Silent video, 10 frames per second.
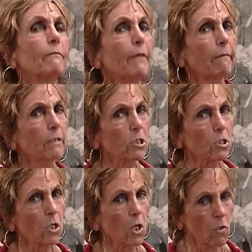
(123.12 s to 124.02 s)
very
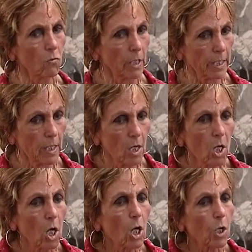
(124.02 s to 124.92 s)
slowly,
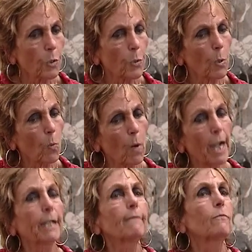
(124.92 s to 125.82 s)
the
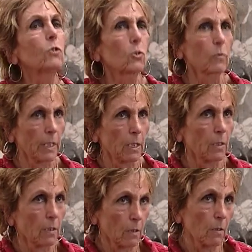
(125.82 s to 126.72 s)
way of doing,
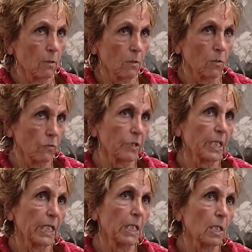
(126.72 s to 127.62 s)
you
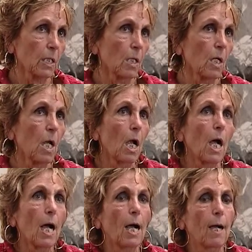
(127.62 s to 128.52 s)
see,
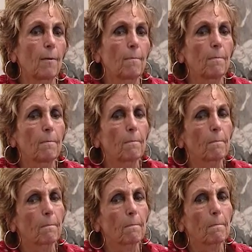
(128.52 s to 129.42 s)
um,
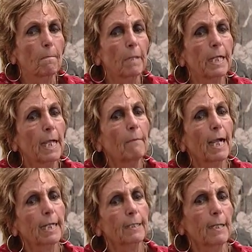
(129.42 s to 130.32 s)
became
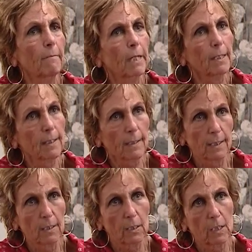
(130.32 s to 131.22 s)
academic.
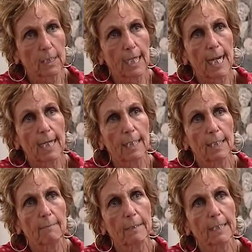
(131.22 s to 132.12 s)
That is to say,
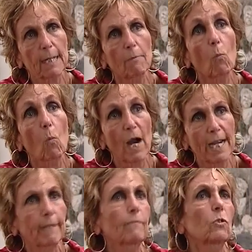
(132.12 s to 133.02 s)
it became a
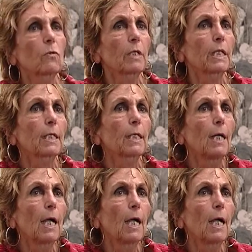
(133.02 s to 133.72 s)
way of doing,